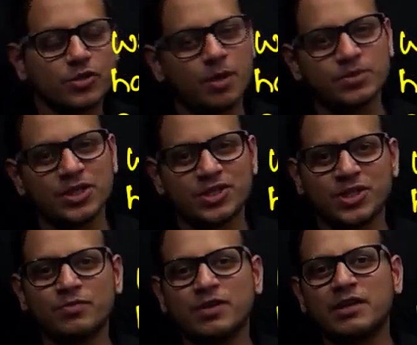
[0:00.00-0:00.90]
objection
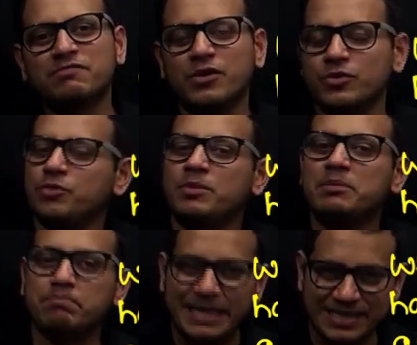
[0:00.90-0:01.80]
were found to be
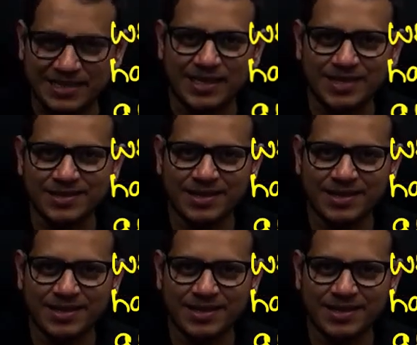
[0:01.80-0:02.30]
baseless.